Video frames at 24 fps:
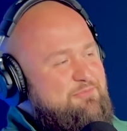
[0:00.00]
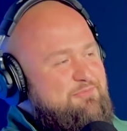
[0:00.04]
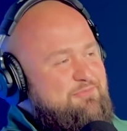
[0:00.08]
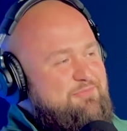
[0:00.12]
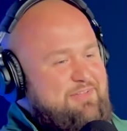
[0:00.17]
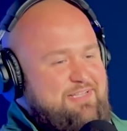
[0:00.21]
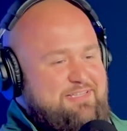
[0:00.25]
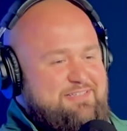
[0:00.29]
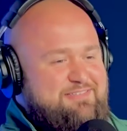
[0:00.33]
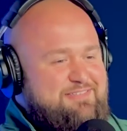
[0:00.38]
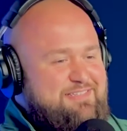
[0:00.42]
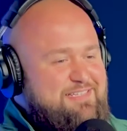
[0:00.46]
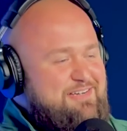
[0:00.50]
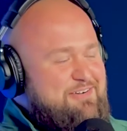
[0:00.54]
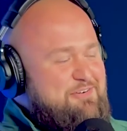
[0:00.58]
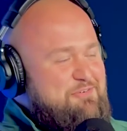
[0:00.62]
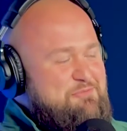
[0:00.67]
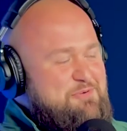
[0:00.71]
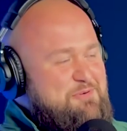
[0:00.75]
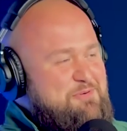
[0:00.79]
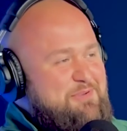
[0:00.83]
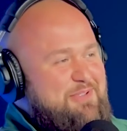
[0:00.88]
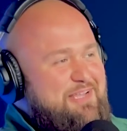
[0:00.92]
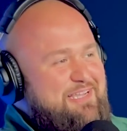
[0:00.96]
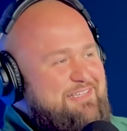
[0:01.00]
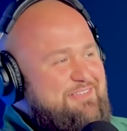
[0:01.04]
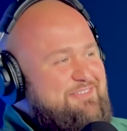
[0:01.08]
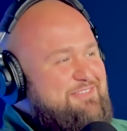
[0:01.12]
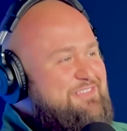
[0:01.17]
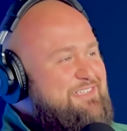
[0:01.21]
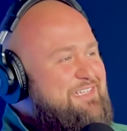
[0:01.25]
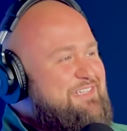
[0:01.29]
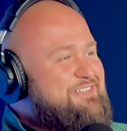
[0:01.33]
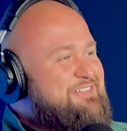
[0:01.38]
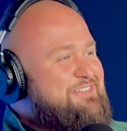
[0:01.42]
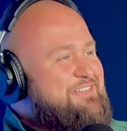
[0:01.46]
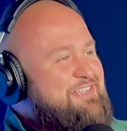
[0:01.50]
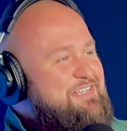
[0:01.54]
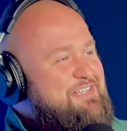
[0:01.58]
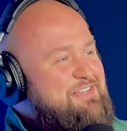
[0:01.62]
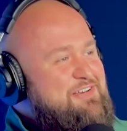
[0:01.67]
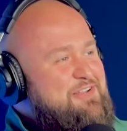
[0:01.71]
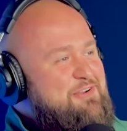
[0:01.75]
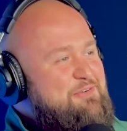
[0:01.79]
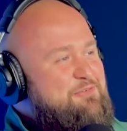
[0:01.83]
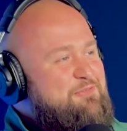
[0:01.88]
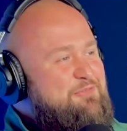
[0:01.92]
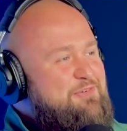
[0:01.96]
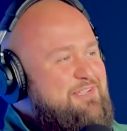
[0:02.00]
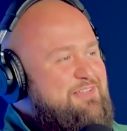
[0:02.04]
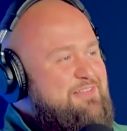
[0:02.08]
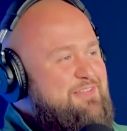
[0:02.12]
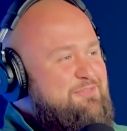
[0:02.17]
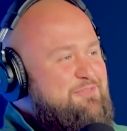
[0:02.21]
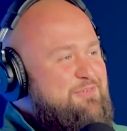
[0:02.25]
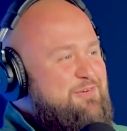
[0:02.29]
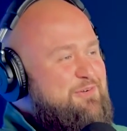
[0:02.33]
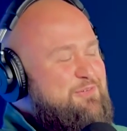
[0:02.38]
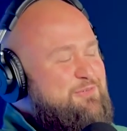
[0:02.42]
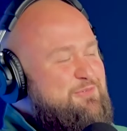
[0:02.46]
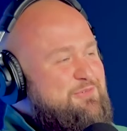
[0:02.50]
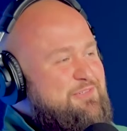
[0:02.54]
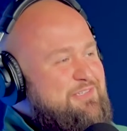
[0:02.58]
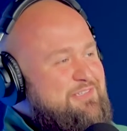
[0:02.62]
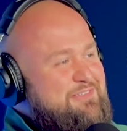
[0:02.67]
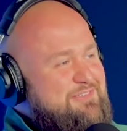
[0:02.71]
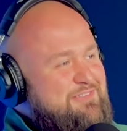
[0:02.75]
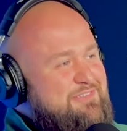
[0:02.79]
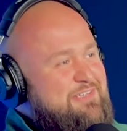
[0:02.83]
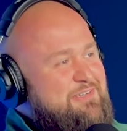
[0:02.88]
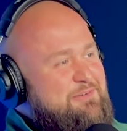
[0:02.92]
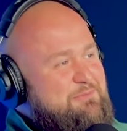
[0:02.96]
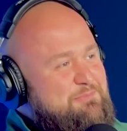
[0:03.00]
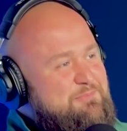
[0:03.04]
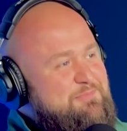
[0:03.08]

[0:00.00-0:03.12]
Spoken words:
Like I said, I remember like it was yesterday. You never forget the first one. So,